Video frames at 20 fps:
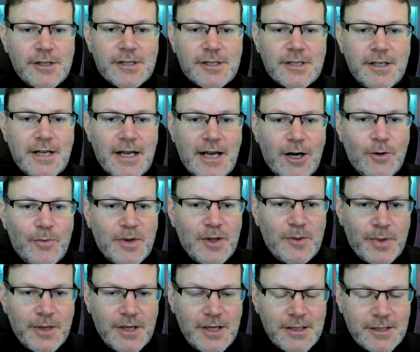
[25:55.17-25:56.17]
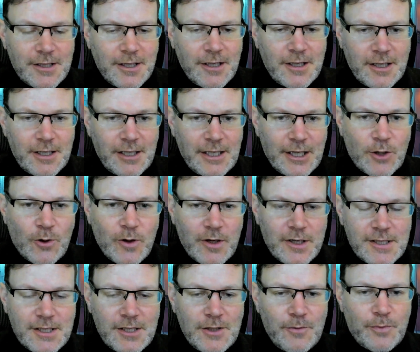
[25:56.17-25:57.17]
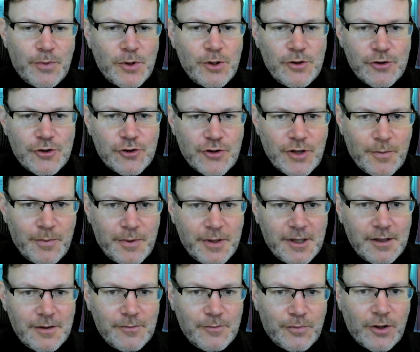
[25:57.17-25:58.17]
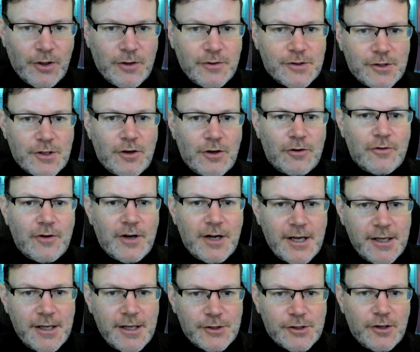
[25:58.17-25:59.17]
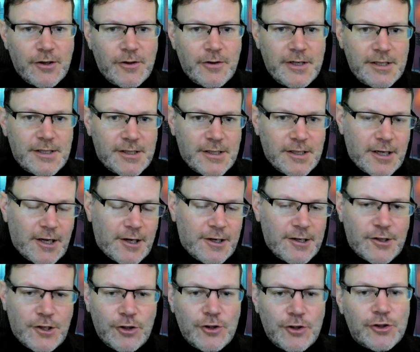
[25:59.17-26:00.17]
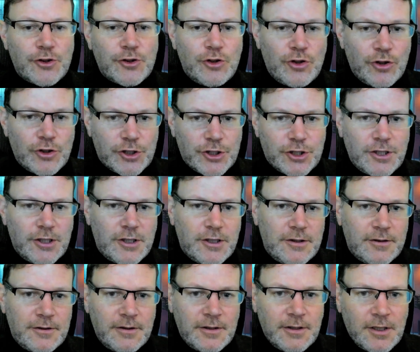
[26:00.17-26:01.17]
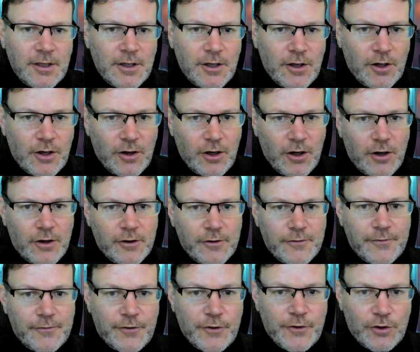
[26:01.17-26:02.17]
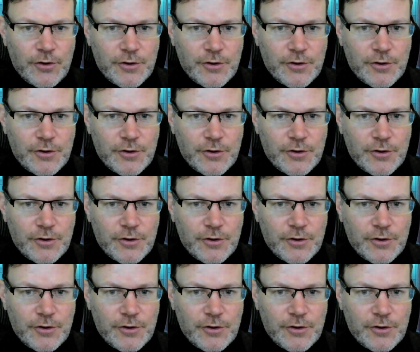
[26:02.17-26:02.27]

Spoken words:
an LBP is a liquidity bootstrapping protocol, right? So it's a kind of Dutch auction on Fjord.